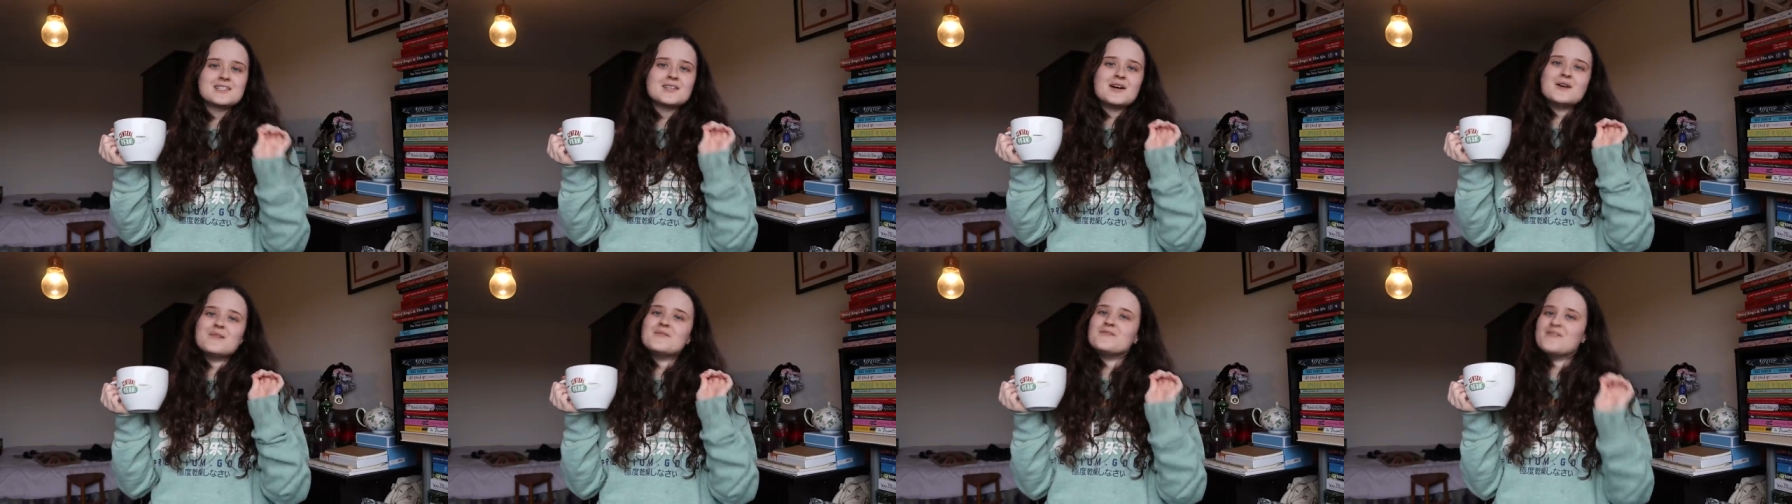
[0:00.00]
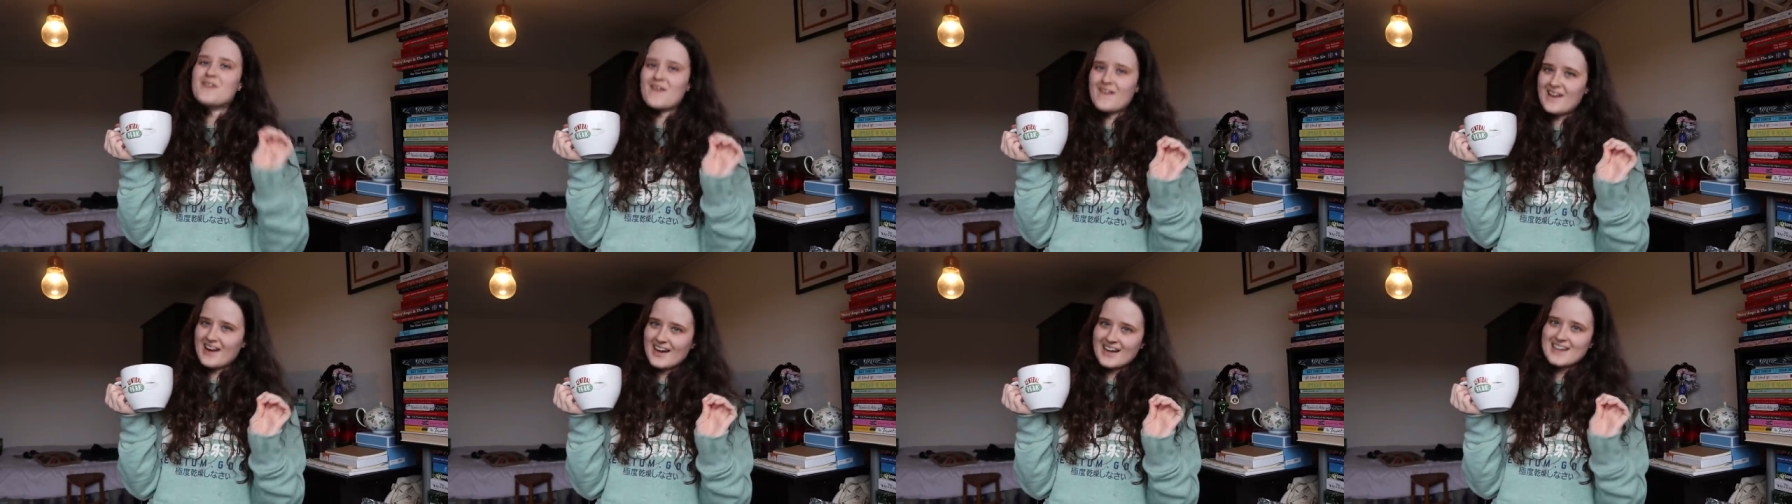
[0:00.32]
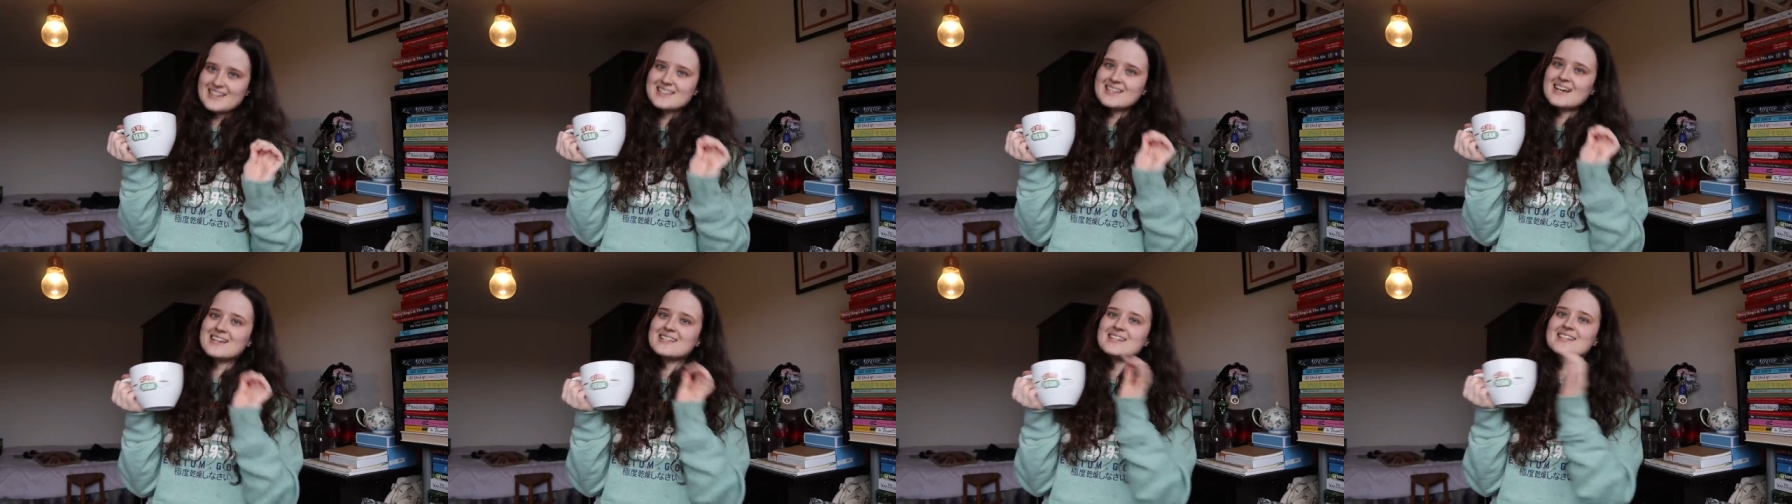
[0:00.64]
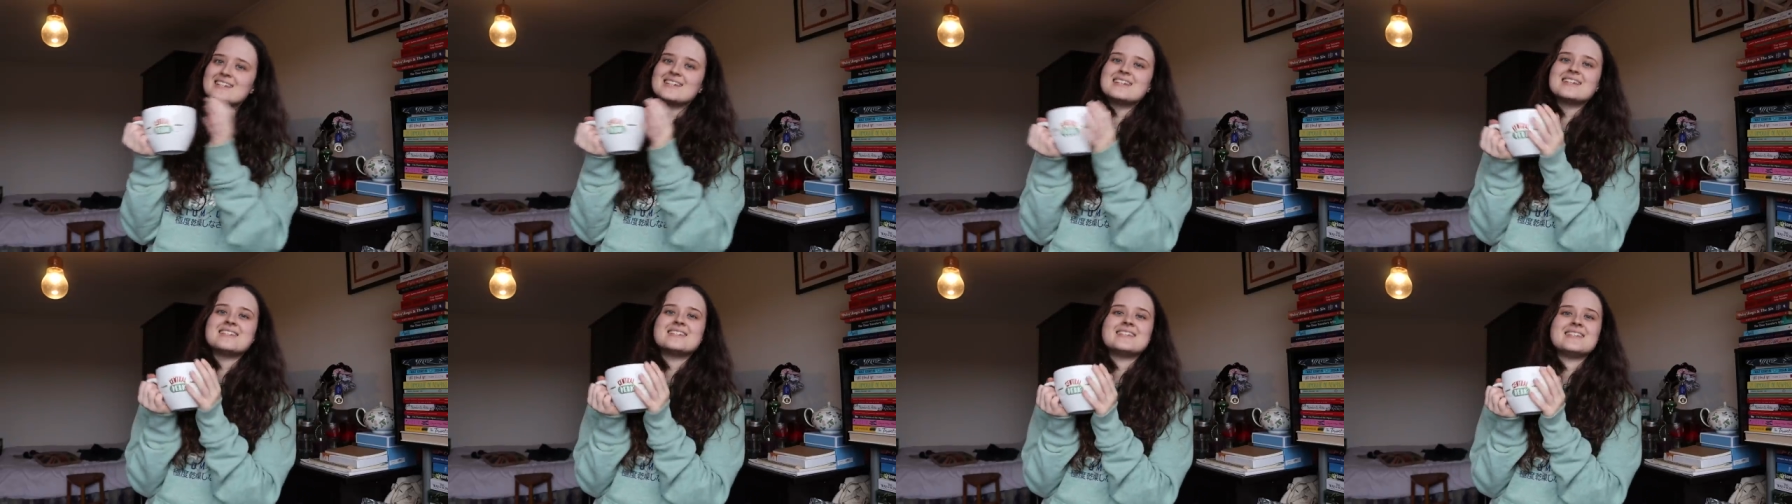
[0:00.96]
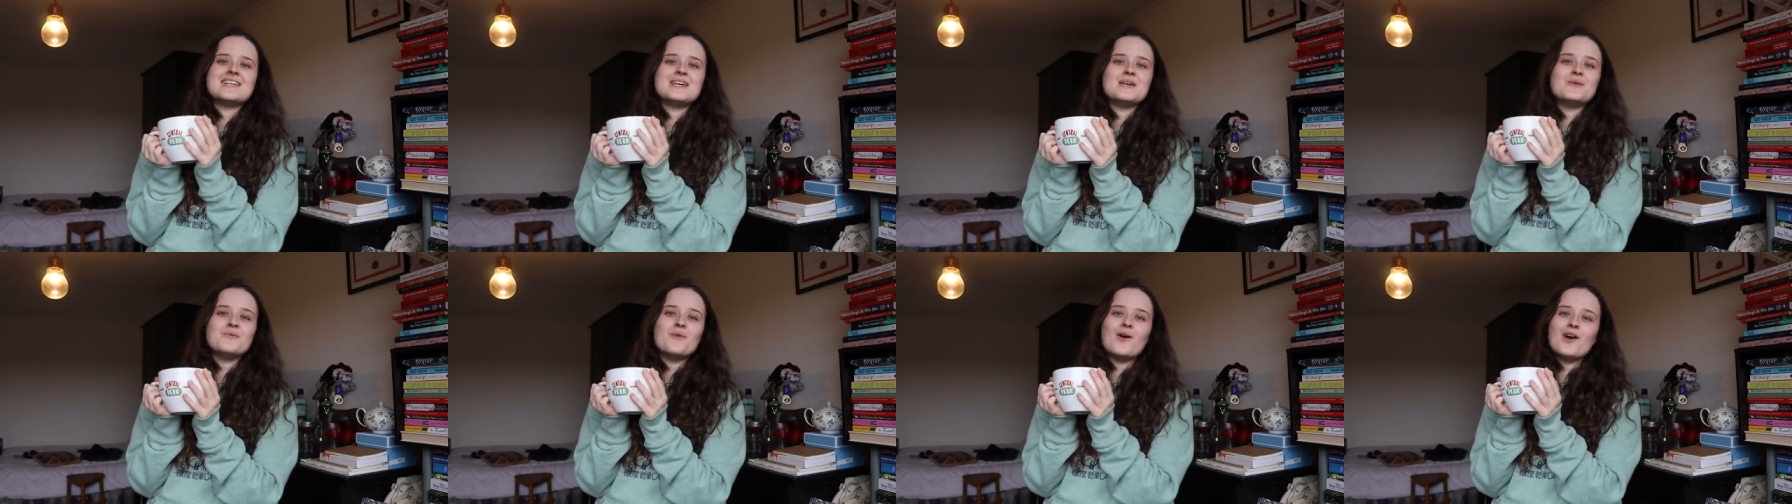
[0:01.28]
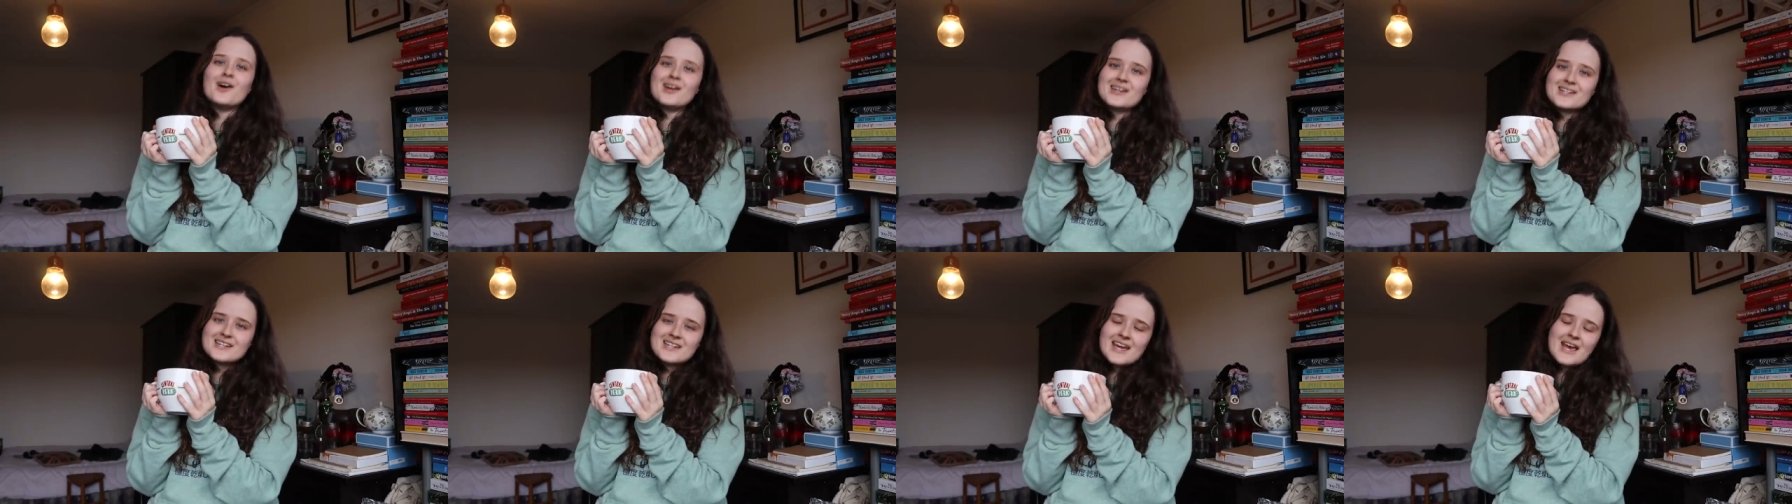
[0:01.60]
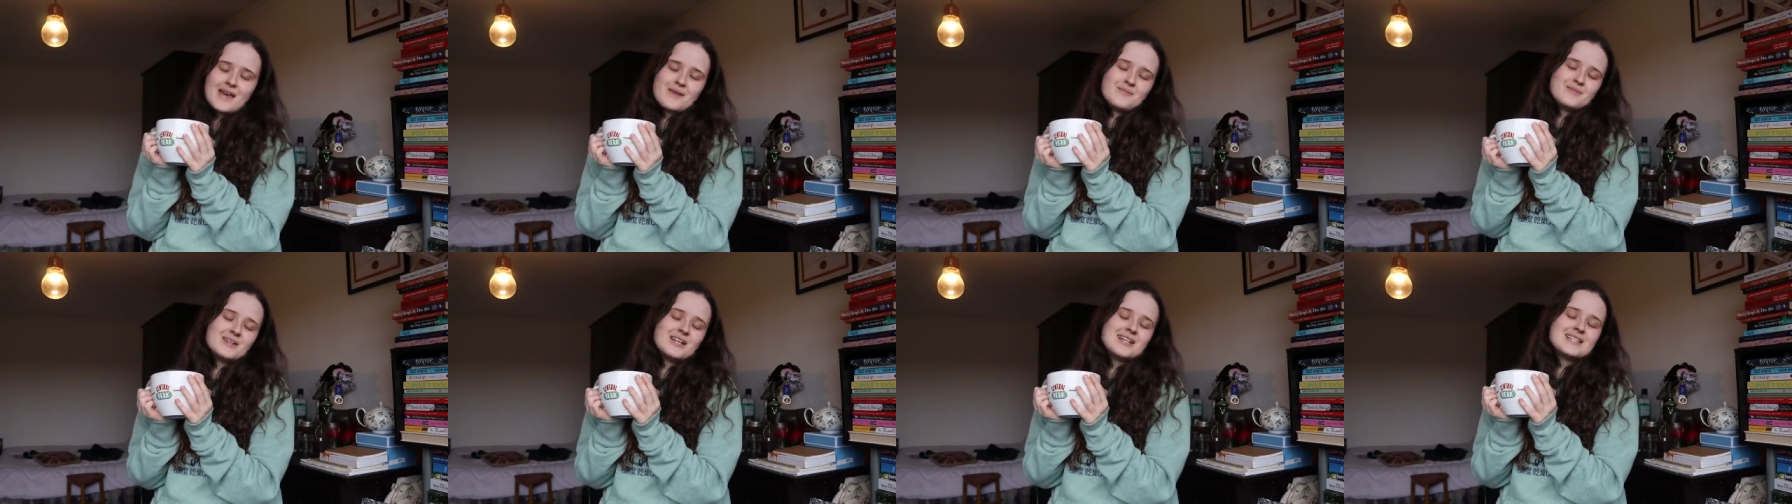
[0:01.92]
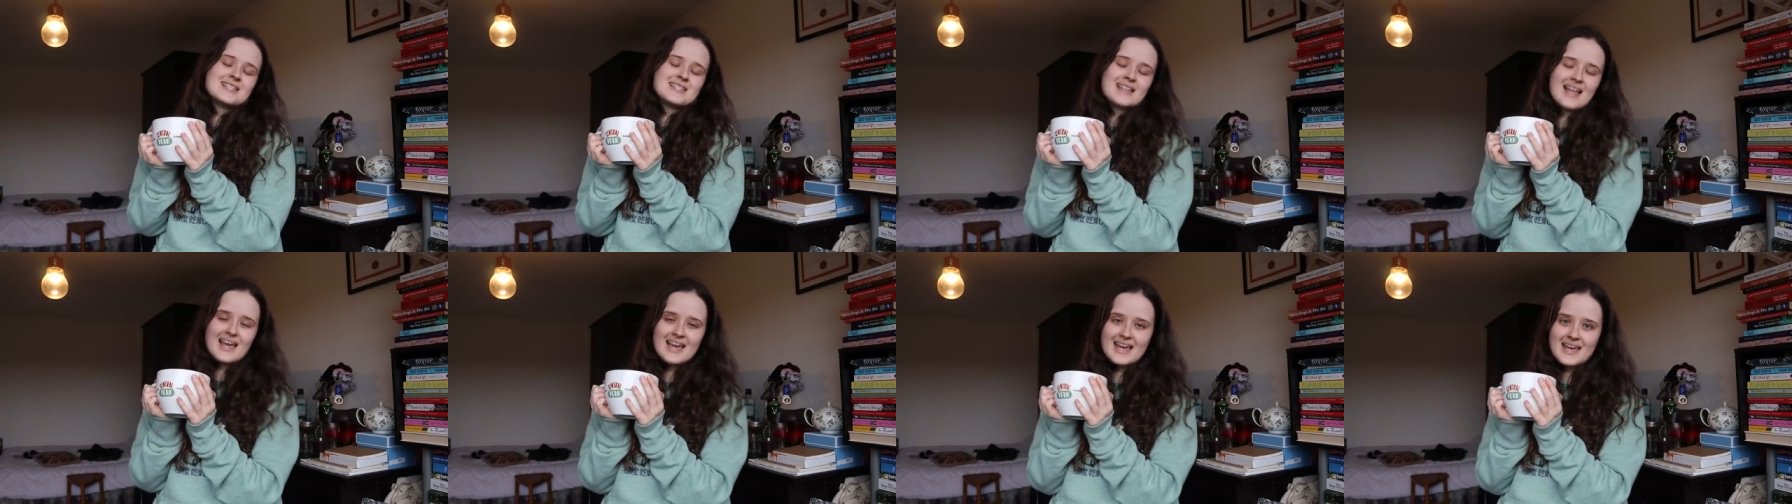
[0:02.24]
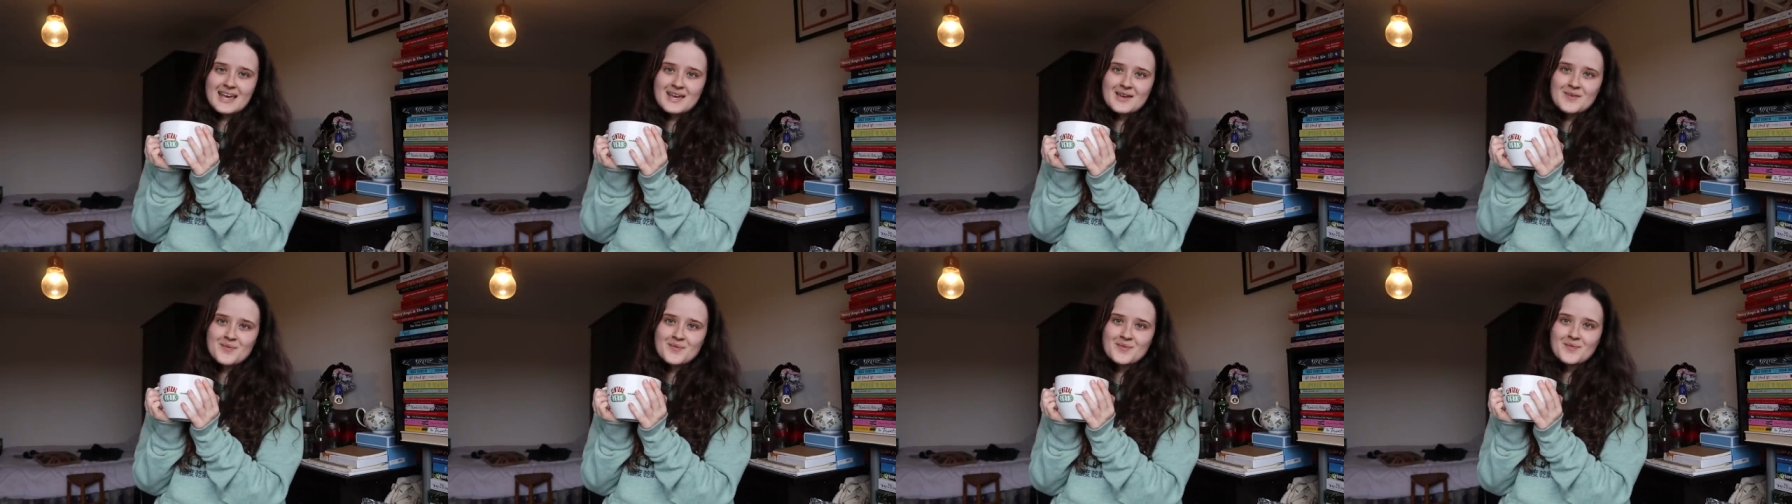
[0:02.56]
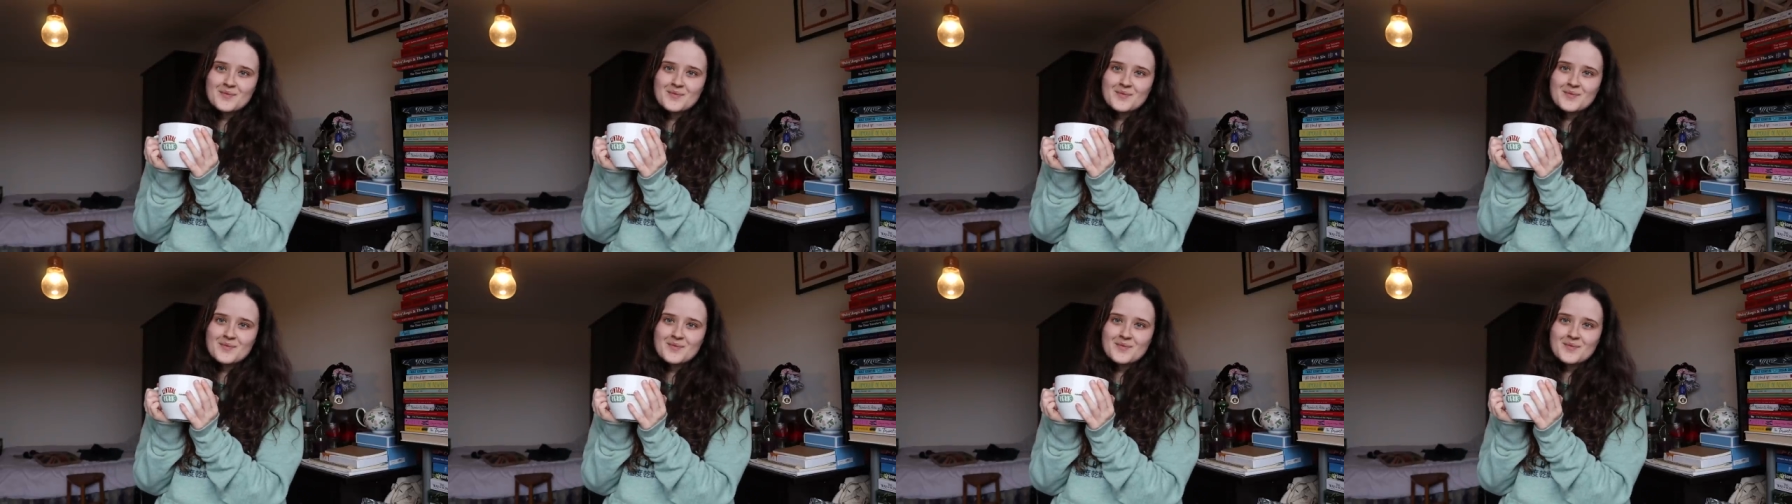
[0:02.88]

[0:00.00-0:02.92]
so I'm very excited to see what Untamed is like.